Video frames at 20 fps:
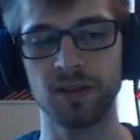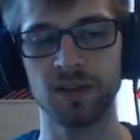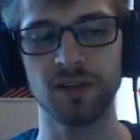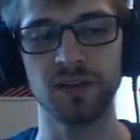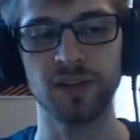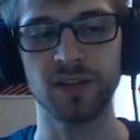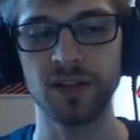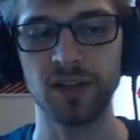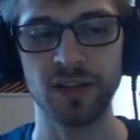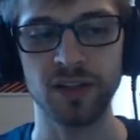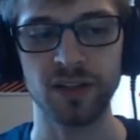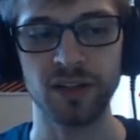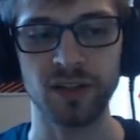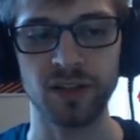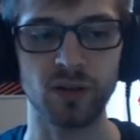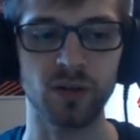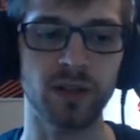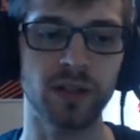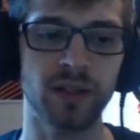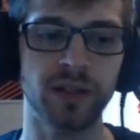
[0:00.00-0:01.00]
dir
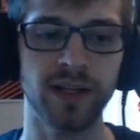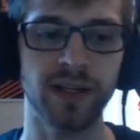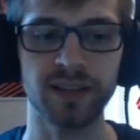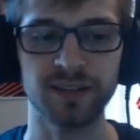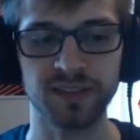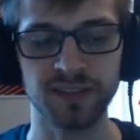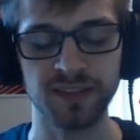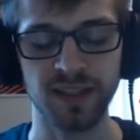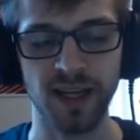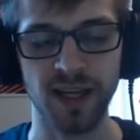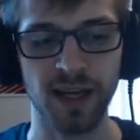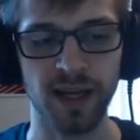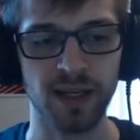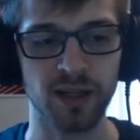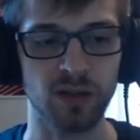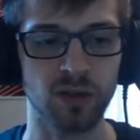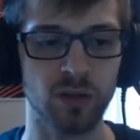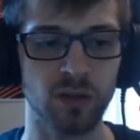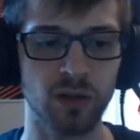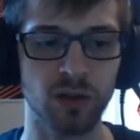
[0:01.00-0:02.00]
or netstat
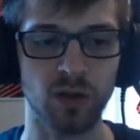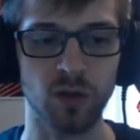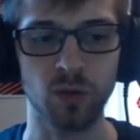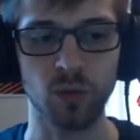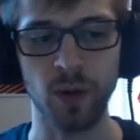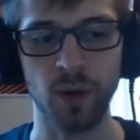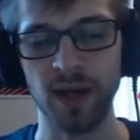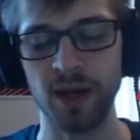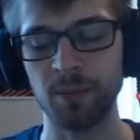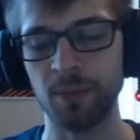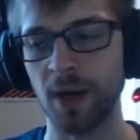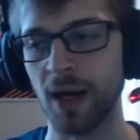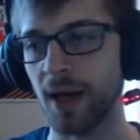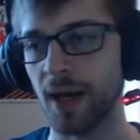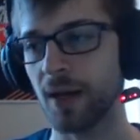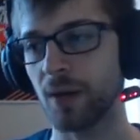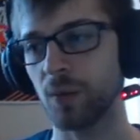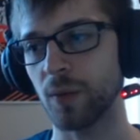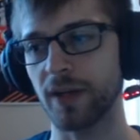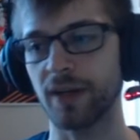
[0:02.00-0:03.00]
or who am
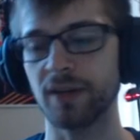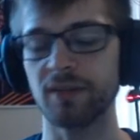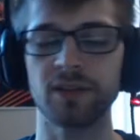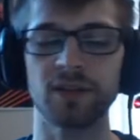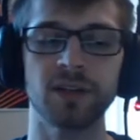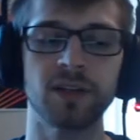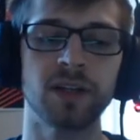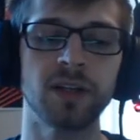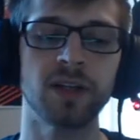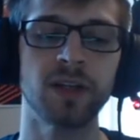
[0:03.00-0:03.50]
I whatever